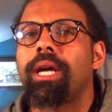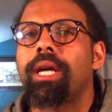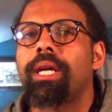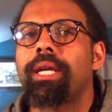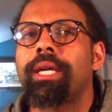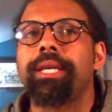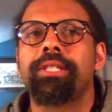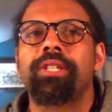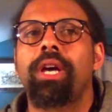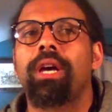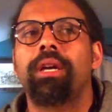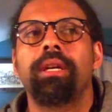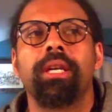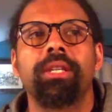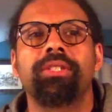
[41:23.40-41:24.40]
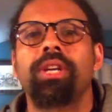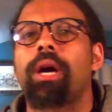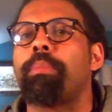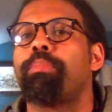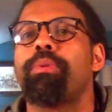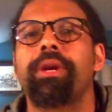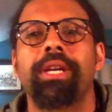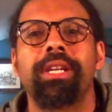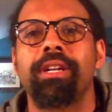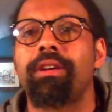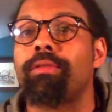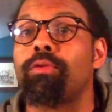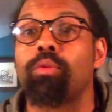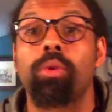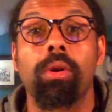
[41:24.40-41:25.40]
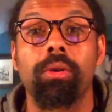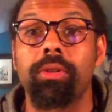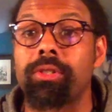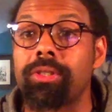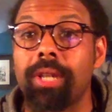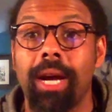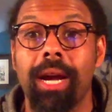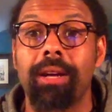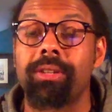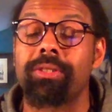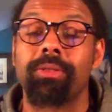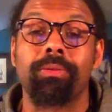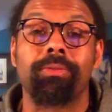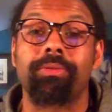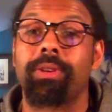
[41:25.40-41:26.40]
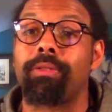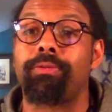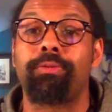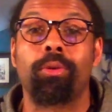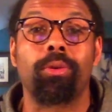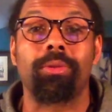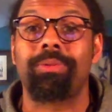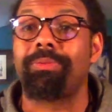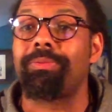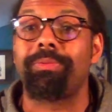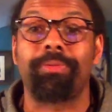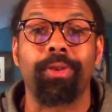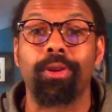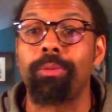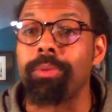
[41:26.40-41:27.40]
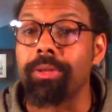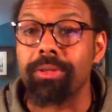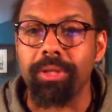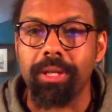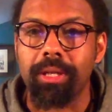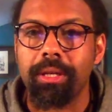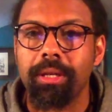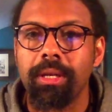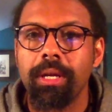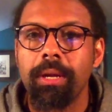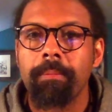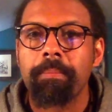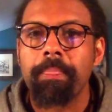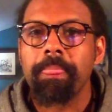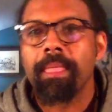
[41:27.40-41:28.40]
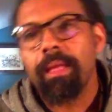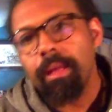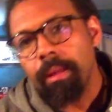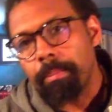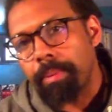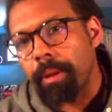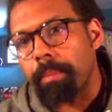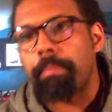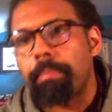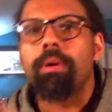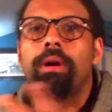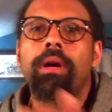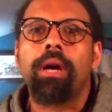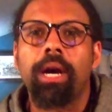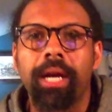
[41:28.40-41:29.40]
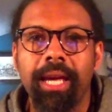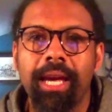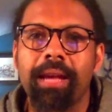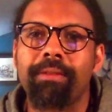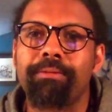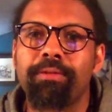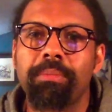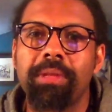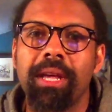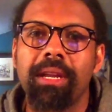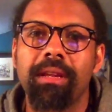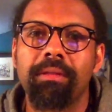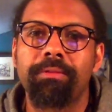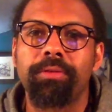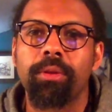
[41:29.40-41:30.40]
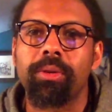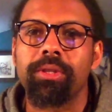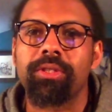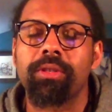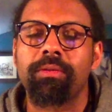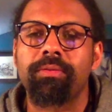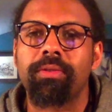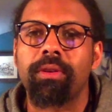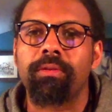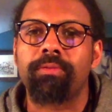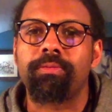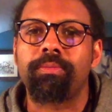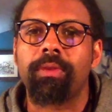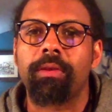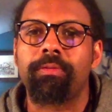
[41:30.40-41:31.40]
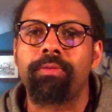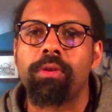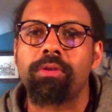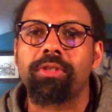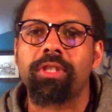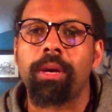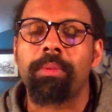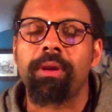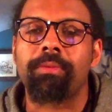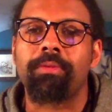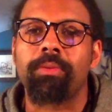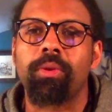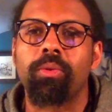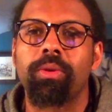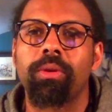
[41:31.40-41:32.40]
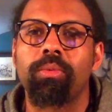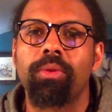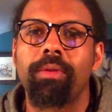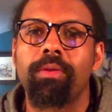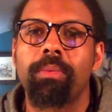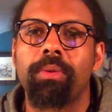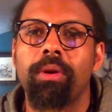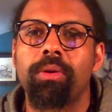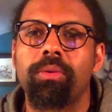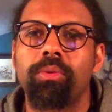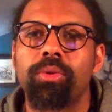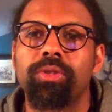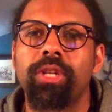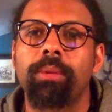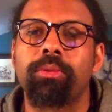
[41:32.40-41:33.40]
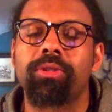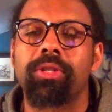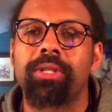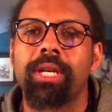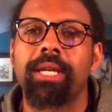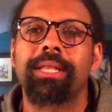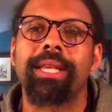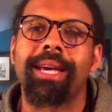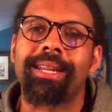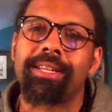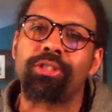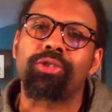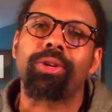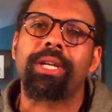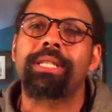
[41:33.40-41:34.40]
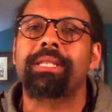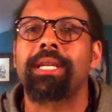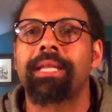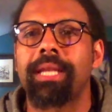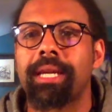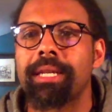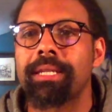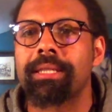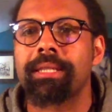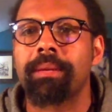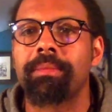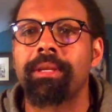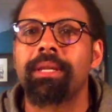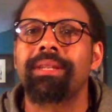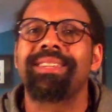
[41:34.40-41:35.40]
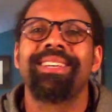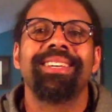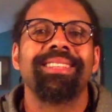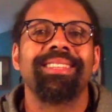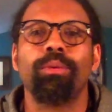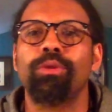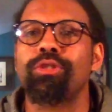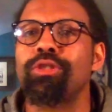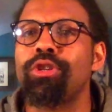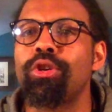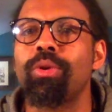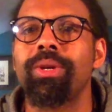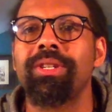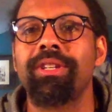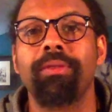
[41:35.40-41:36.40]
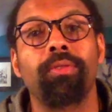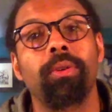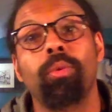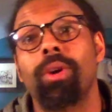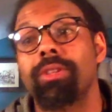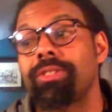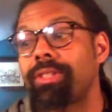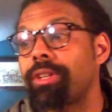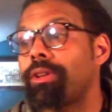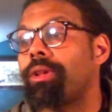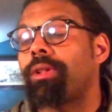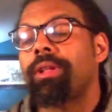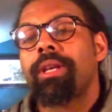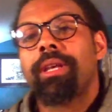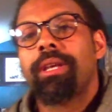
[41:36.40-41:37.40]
his upbringing of rural styles of folk fiddle music, but again, from that influence of folks coming up from the riverboat, was able to take that and translate that into something that was new and different while still